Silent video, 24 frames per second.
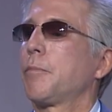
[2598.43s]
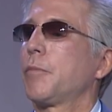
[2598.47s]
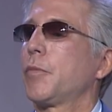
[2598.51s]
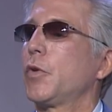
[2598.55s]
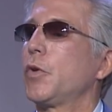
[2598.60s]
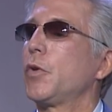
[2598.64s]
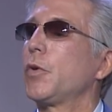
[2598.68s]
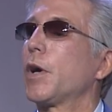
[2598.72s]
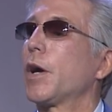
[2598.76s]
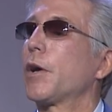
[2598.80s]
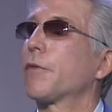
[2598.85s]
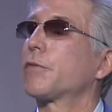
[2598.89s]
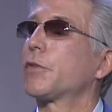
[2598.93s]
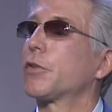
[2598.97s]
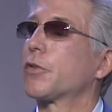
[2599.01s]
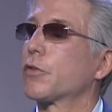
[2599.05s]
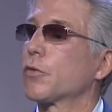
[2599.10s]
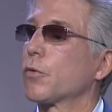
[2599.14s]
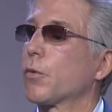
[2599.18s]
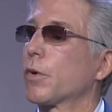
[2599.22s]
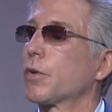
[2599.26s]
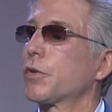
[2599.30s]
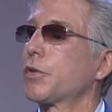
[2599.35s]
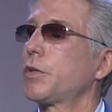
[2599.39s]
You have to
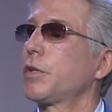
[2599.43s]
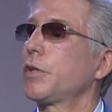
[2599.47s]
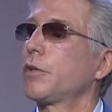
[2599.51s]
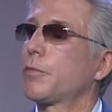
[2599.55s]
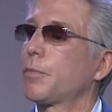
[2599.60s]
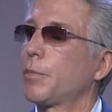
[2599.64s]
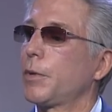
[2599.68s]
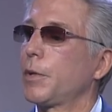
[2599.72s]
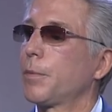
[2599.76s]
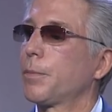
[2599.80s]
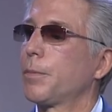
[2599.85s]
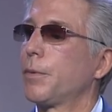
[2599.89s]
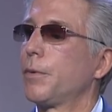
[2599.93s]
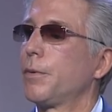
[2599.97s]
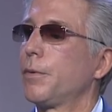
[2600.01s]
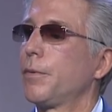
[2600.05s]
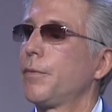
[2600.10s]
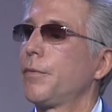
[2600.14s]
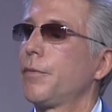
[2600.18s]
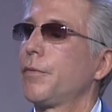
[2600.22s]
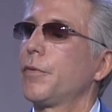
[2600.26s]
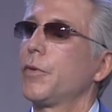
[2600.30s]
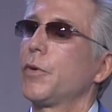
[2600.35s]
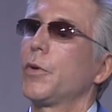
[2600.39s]
source these people
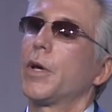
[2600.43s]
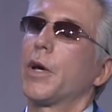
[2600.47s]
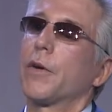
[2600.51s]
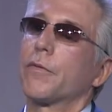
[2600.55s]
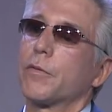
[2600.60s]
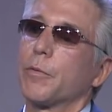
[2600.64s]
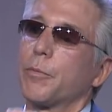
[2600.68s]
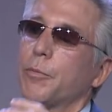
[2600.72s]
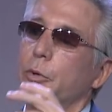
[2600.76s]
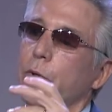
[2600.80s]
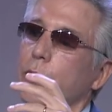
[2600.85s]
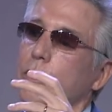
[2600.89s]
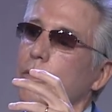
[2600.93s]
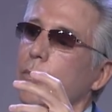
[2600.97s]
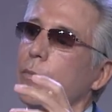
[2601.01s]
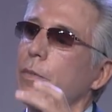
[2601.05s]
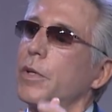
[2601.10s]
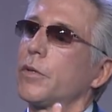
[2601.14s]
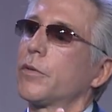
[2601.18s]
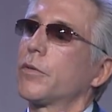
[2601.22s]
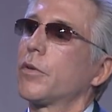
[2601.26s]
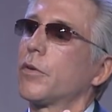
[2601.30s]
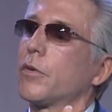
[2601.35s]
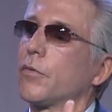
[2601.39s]
you have to put them
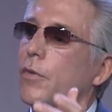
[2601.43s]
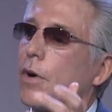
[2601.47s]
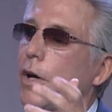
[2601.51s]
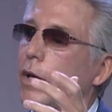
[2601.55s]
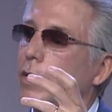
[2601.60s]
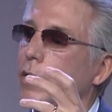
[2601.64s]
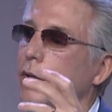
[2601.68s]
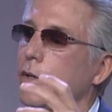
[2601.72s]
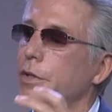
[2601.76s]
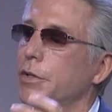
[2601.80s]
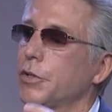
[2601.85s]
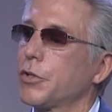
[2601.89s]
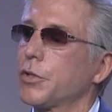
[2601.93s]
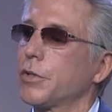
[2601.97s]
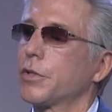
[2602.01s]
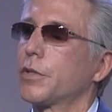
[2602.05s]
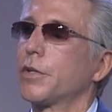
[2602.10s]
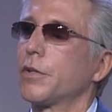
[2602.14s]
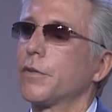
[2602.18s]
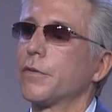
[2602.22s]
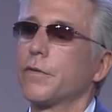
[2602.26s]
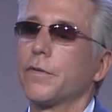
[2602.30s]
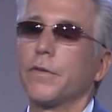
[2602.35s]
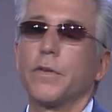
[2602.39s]
into the right
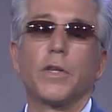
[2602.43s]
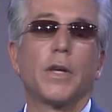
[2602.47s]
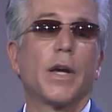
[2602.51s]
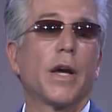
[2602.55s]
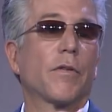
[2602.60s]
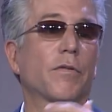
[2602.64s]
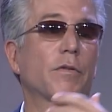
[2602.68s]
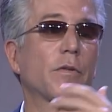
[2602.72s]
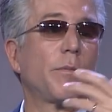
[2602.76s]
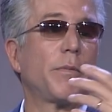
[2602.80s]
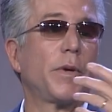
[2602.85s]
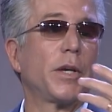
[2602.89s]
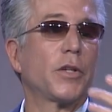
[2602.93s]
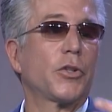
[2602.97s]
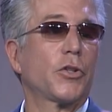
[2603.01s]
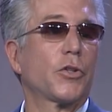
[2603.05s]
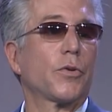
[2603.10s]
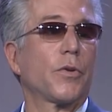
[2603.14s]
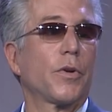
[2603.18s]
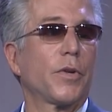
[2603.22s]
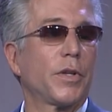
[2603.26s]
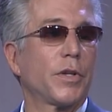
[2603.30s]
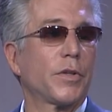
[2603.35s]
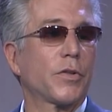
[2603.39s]
initiative. You have to make
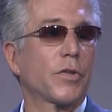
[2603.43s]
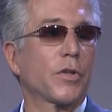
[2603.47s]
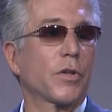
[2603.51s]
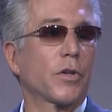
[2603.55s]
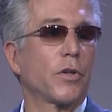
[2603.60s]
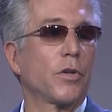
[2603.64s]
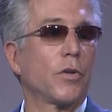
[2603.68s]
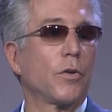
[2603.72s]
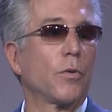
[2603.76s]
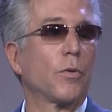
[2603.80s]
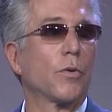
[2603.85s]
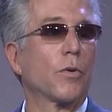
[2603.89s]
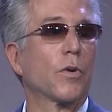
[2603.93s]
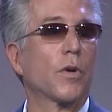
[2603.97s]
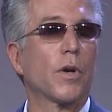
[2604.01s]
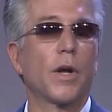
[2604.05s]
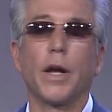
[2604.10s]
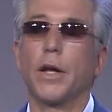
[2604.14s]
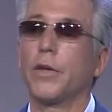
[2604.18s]
sure they're secure.